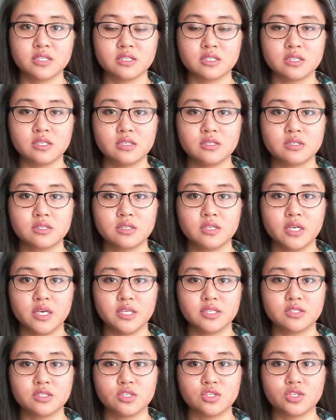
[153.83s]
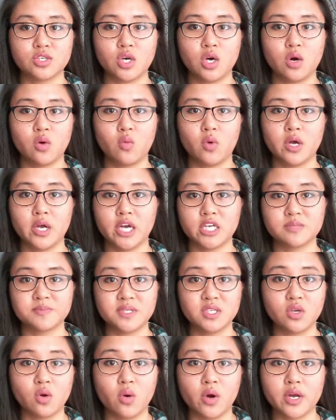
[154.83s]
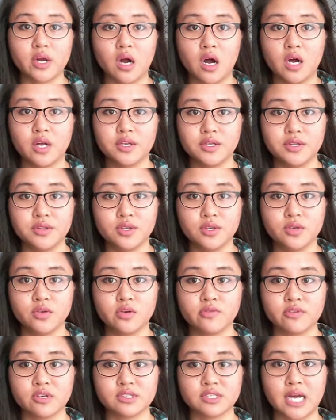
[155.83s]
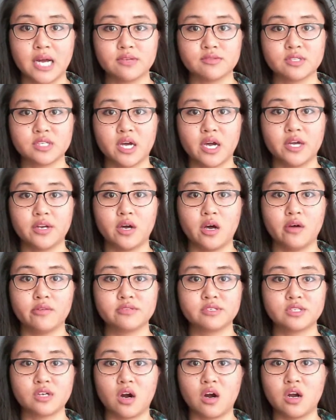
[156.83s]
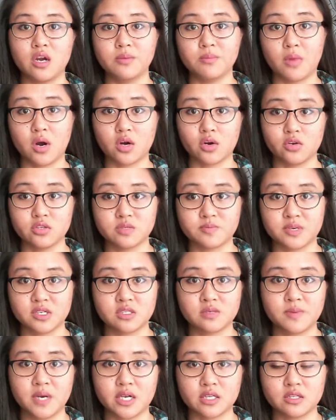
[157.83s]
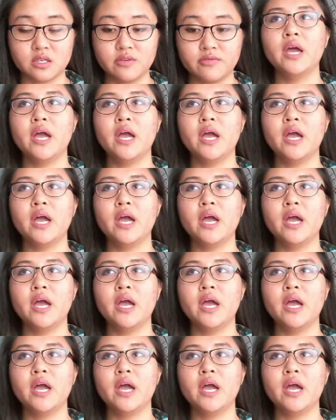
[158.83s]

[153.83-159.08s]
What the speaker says: season is to show what has been going on in the universe outside of Star and Marco's perspective,